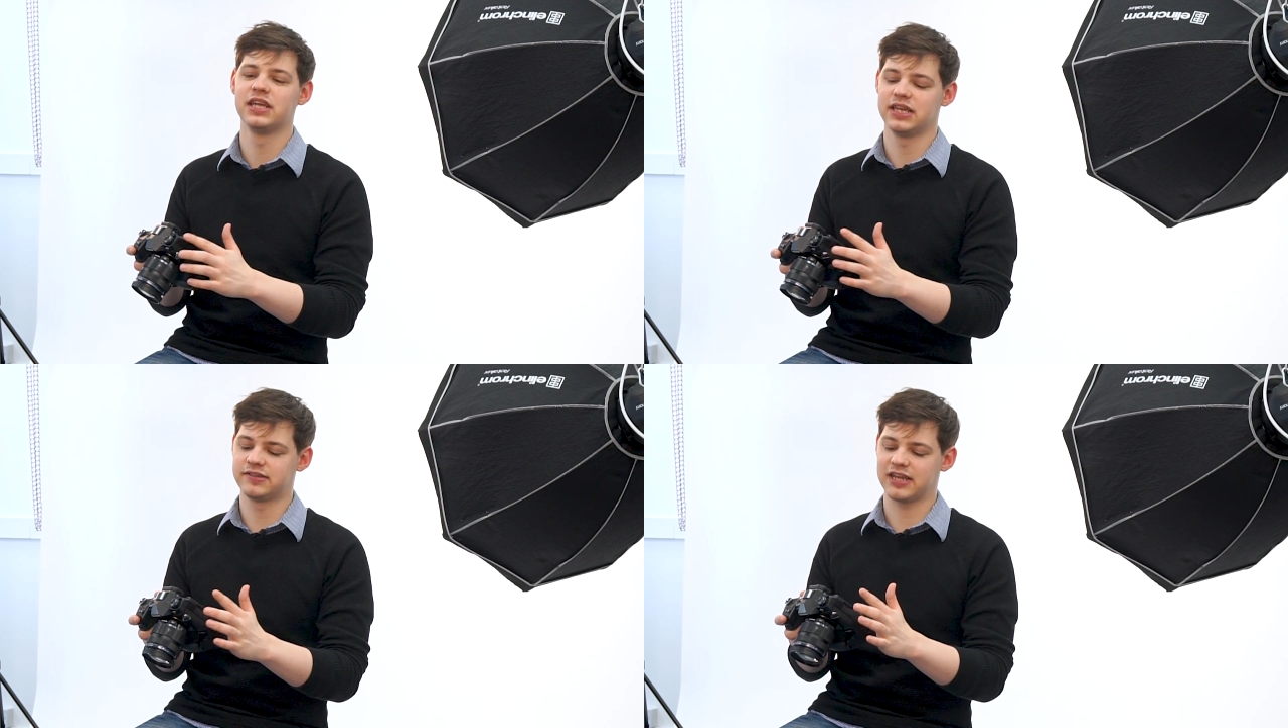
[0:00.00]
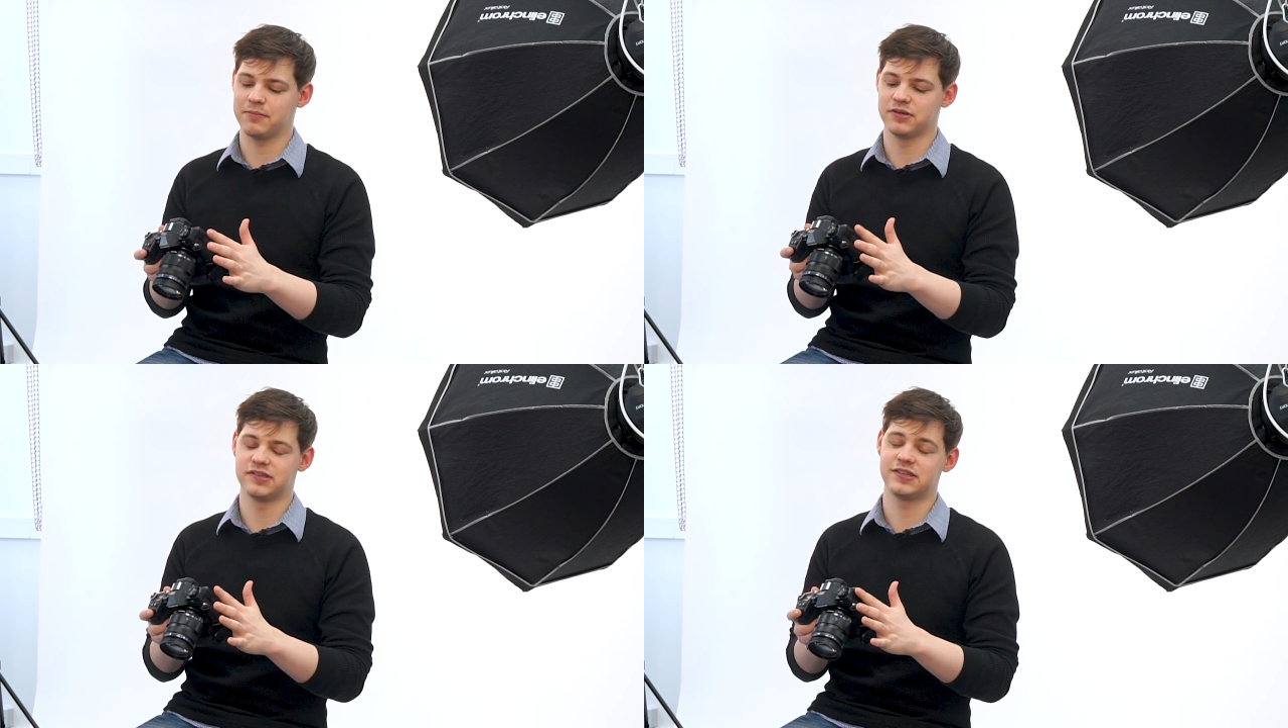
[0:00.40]
this
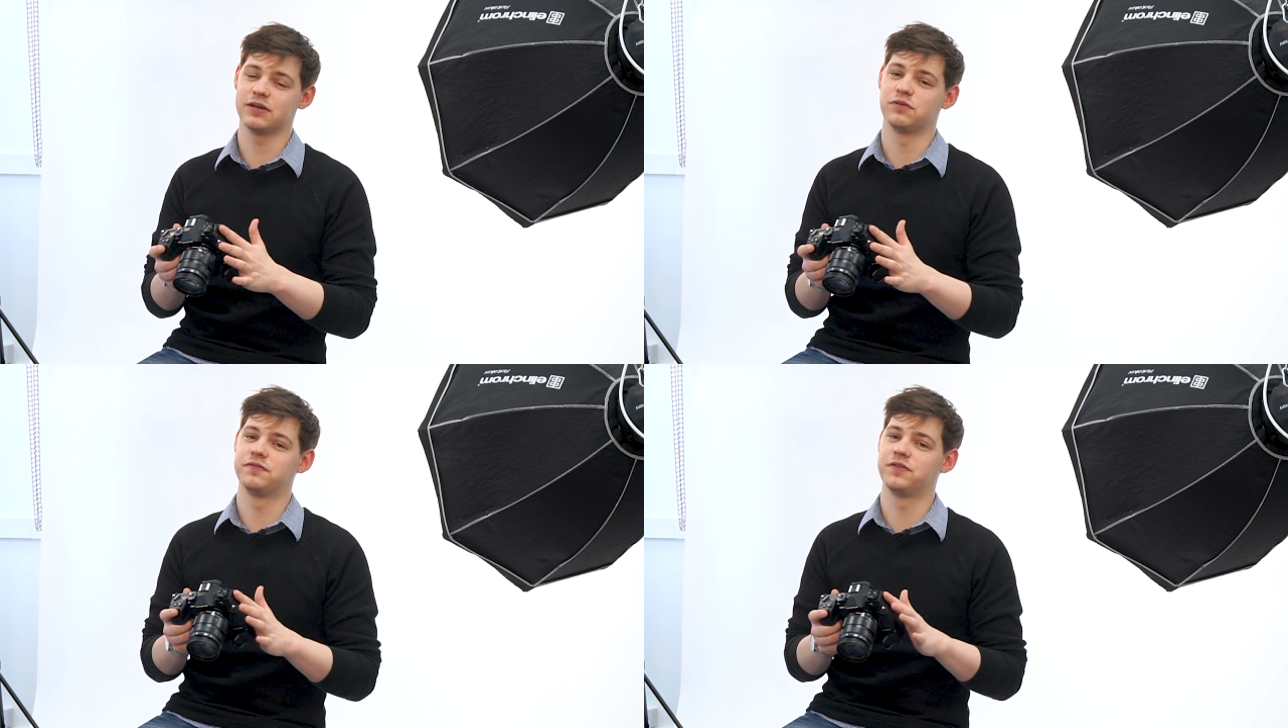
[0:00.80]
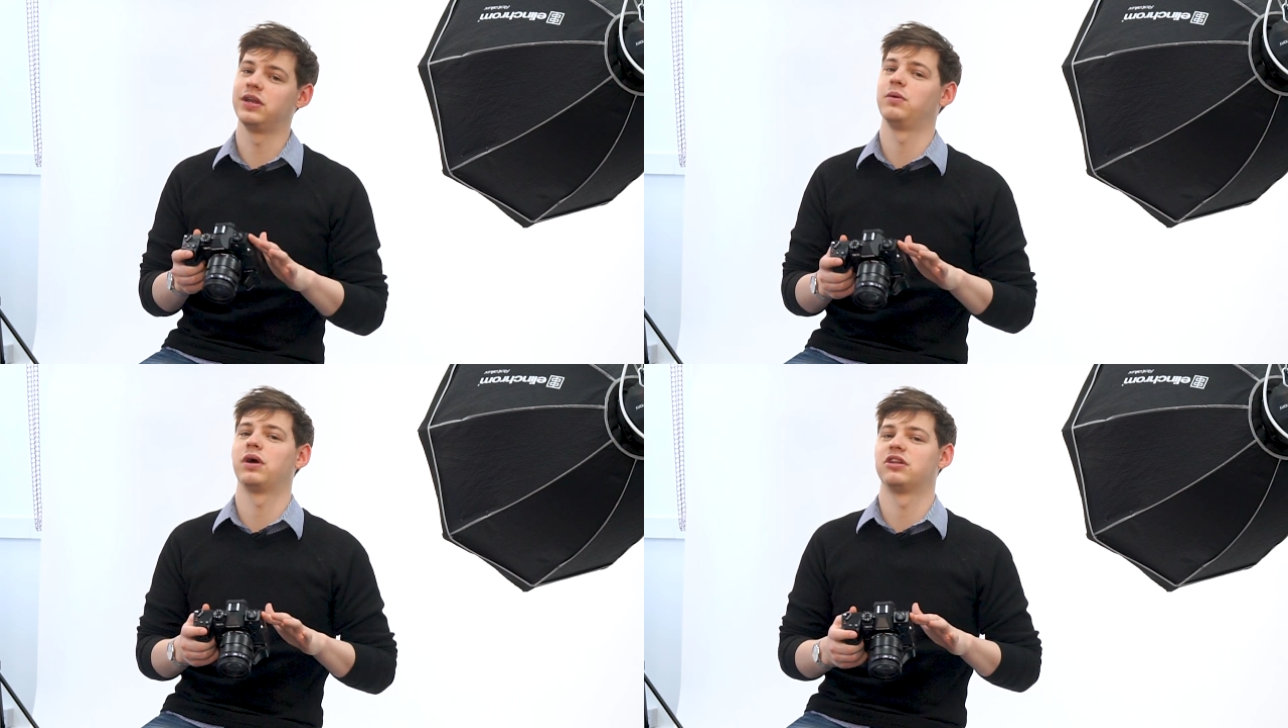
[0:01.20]
camera is still
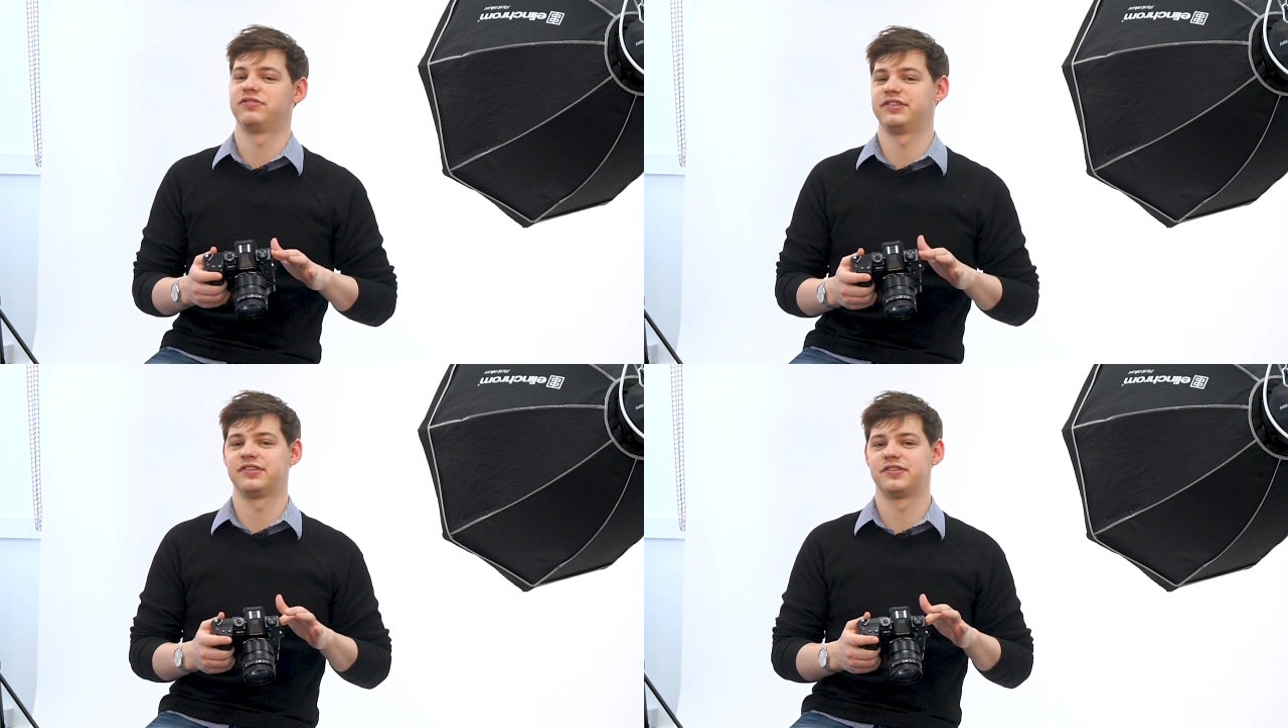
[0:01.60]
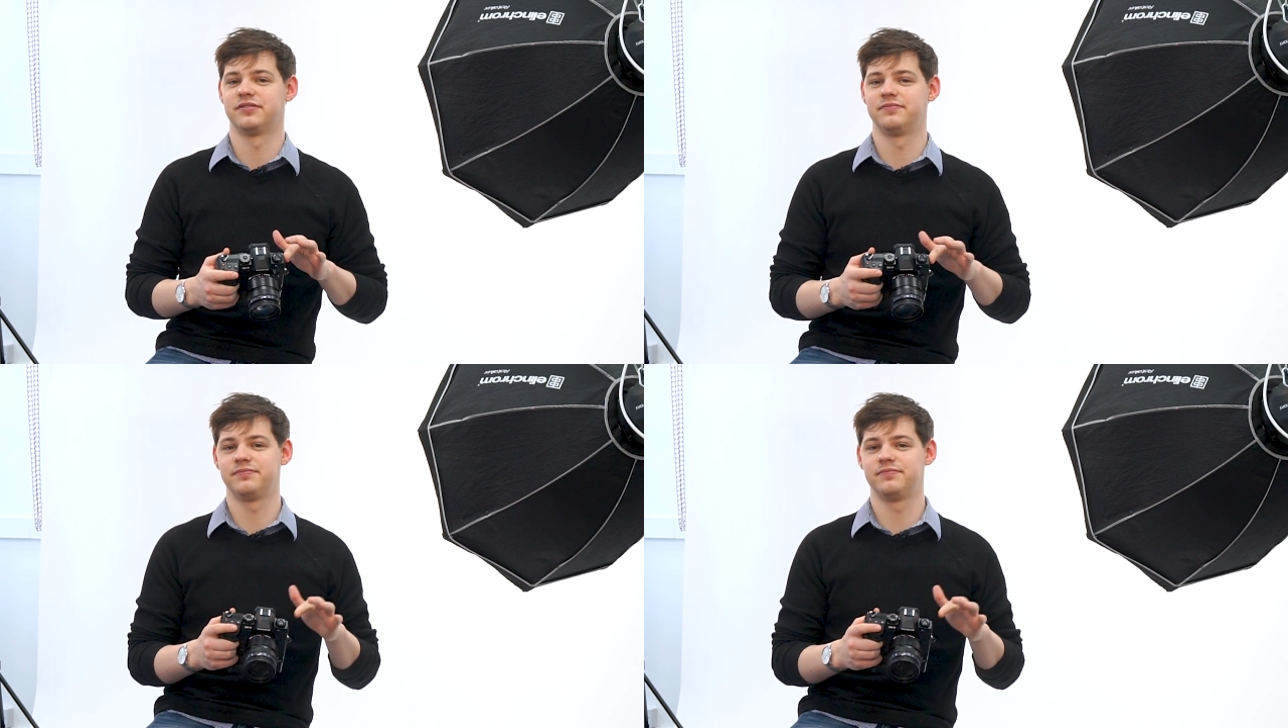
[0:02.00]
fully weather resistant.